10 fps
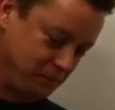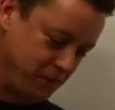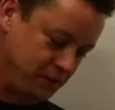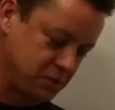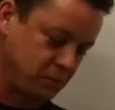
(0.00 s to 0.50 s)

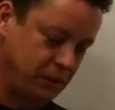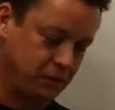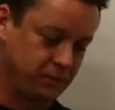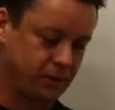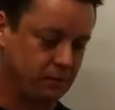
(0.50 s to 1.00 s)
He had explained
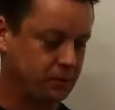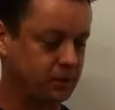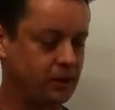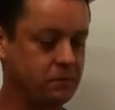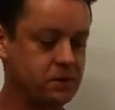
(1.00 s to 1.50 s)
it to me a couple
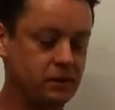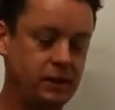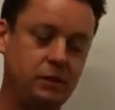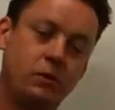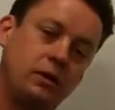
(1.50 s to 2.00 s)
times, that
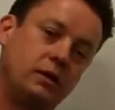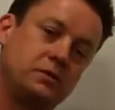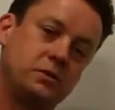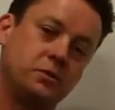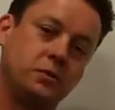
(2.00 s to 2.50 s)
he wanted
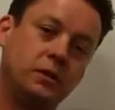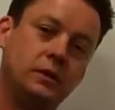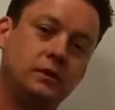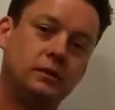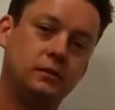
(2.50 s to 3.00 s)
us to
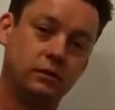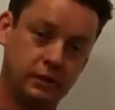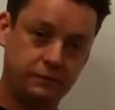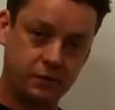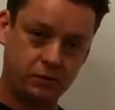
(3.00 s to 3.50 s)

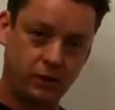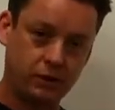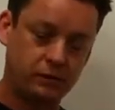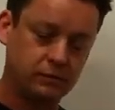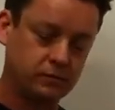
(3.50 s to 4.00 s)
lift the
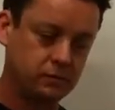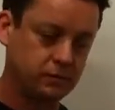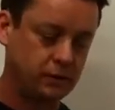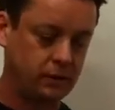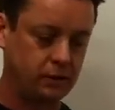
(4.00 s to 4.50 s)
truck,
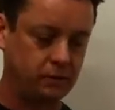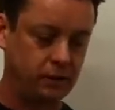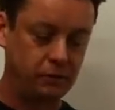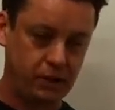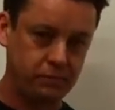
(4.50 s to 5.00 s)

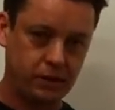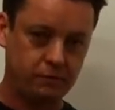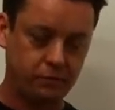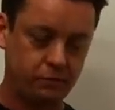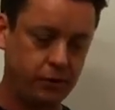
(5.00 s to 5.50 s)
and we gave him the
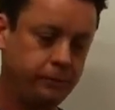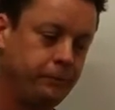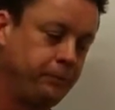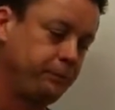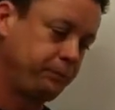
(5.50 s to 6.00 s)
kit for free,
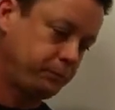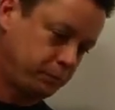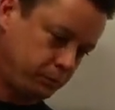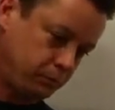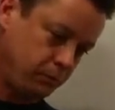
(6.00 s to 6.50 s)

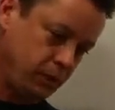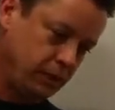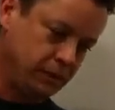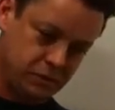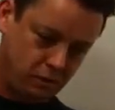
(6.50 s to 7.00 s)

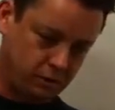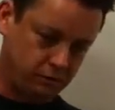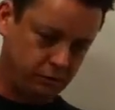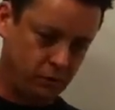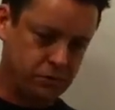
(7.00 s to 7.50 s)
and installed
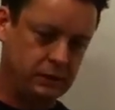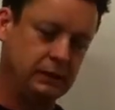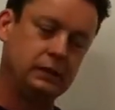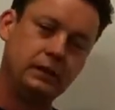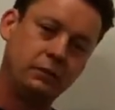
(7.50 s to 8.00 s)
it, of course,
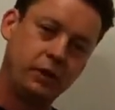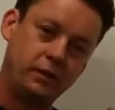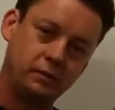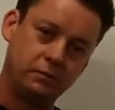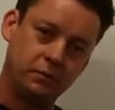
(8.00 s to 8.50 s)
and
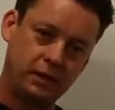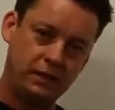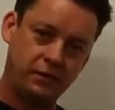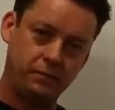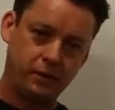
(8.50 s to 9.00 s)
we
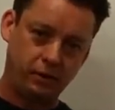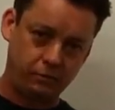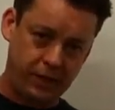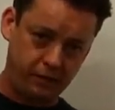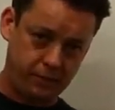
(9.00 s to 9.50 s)
made
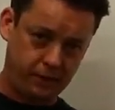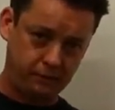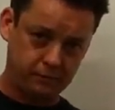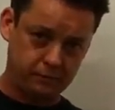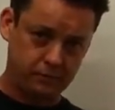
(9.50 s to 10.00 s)
him
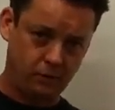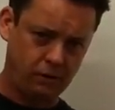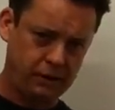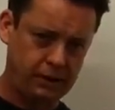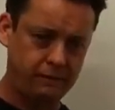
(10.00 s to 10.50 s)
a
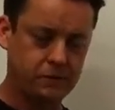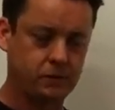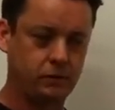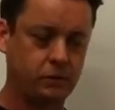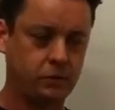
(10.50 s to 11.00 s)

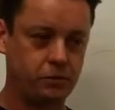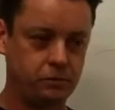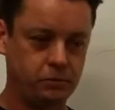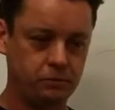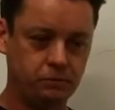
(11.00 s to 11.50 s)
Harley-Davidson
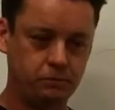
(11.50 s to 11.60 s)
logoed